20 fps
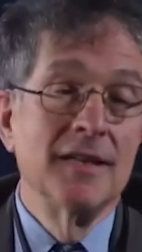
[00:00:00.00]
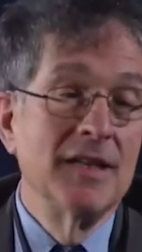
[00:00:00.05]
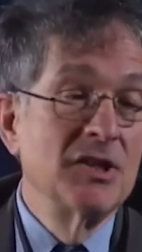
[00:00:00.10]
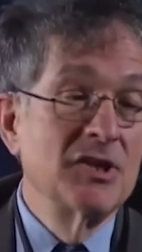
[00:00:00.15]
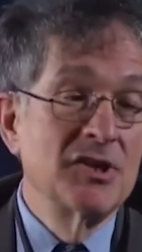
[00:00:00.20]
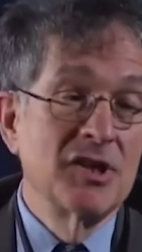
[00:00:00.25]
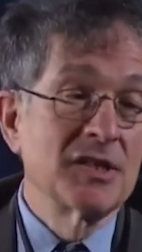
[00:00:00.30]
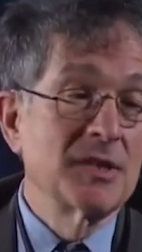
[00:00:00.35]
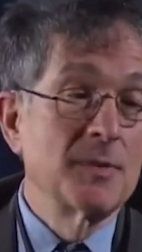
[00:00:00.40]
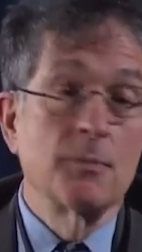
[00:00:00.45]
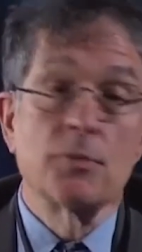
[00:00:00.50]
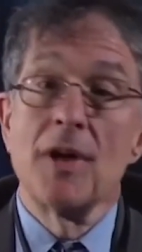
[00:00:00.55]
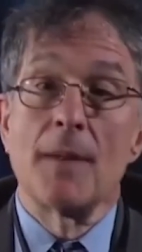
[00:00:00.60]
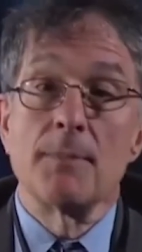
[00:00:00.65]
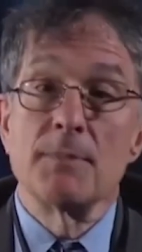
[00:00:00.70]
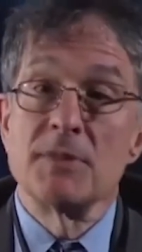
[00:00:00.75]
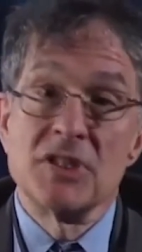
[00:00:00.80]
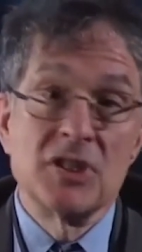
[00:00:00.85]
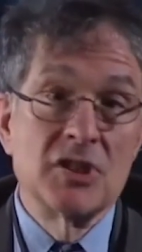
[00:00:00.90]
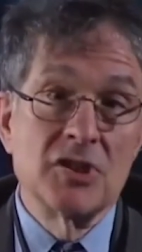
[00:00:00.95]
It's just a
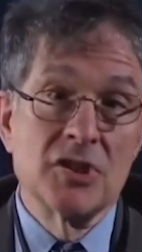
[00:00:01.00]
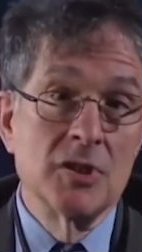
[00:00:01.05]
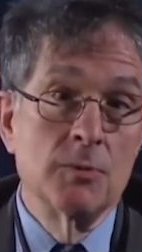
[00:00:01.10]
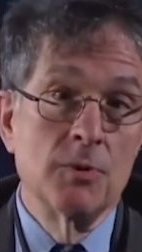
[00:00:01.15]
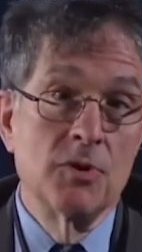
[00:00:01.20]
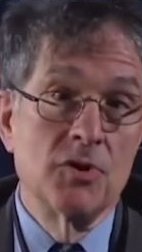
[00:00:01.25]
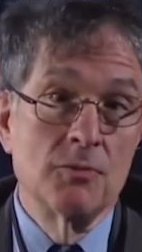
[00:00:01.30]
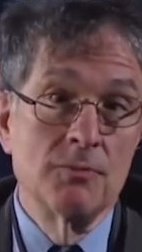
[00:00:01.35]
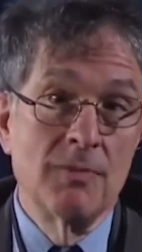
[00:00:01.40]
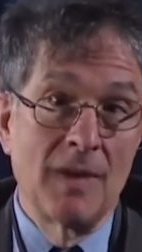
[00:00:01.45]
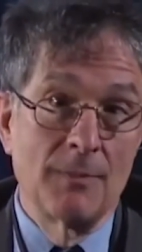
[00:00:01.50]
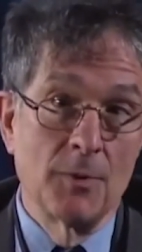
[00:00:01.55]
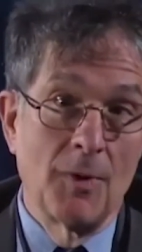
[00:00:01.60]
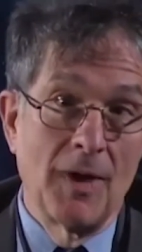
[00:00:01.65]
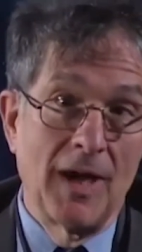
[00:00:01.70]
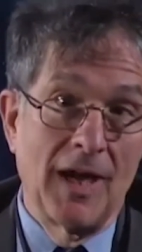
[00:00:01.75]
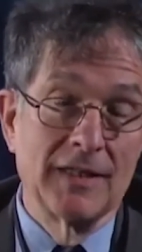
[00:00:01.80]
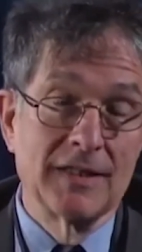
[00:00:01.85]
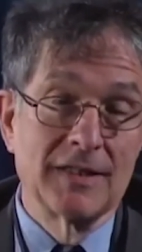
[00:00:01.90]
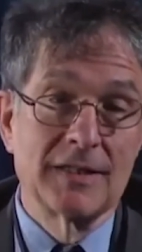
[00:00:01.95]
proposition which you
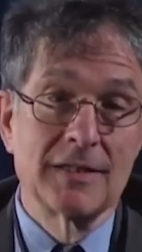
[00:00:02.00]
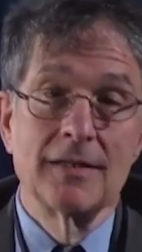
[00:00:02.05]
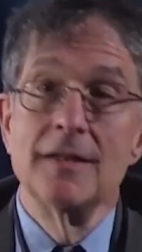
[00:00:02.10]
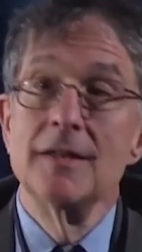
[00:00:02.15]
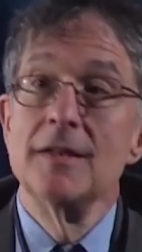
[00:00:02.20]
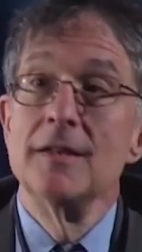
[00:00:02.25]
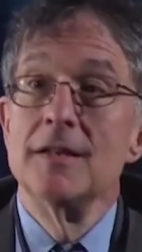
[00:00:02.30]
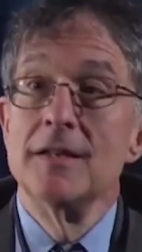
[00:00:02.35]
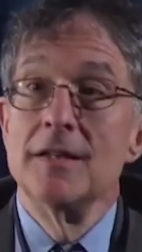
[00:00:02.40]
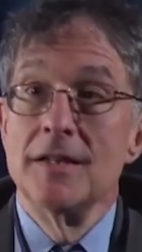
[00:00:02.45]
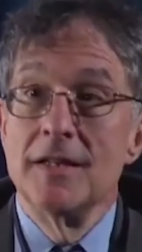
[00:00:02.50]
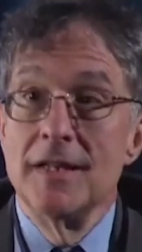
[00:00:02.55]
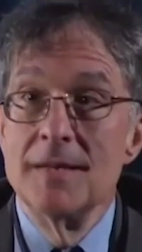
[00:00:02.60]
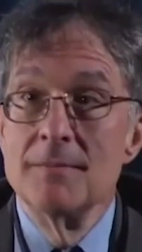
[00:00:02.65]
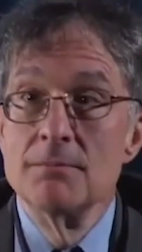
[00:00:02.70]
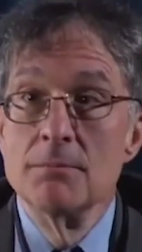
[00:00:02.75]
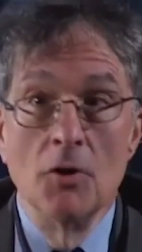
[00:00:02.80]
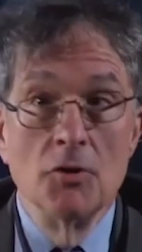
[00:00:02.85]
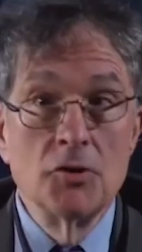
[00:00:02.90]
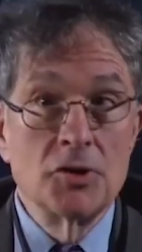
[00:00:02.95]
memorize.
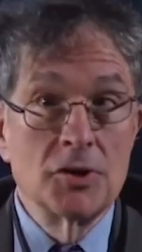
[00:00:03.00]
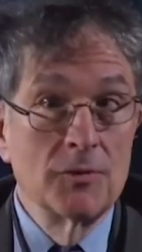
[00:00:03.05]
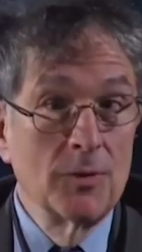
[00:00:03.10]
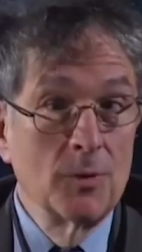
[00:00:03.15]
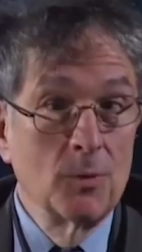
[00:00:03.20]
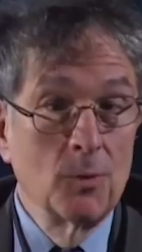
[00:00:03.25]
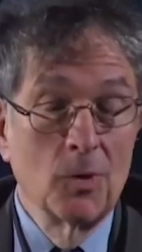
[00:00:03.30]
In most of the